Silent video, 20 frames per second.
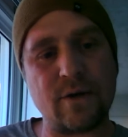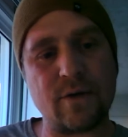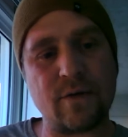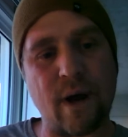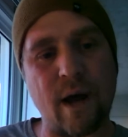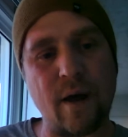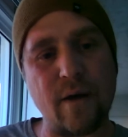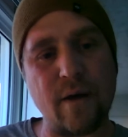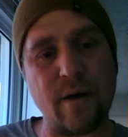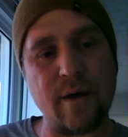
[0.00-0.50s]

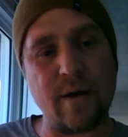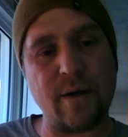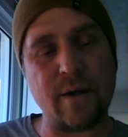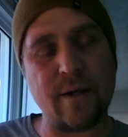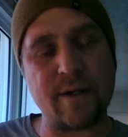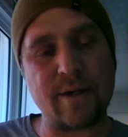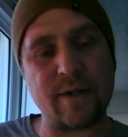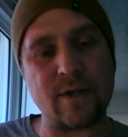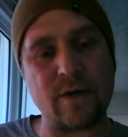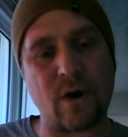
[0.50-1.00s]
shrouded
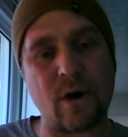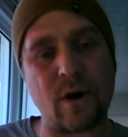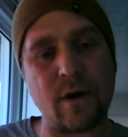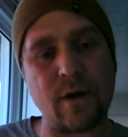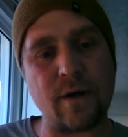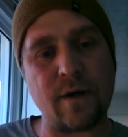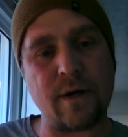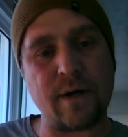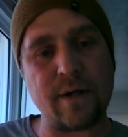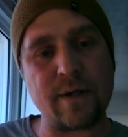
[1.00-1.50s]
in this
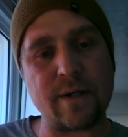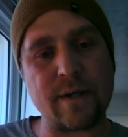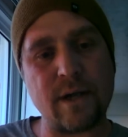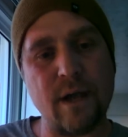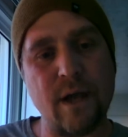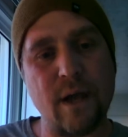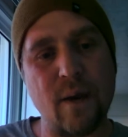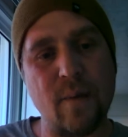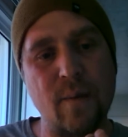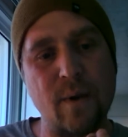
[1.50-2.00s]
darkness,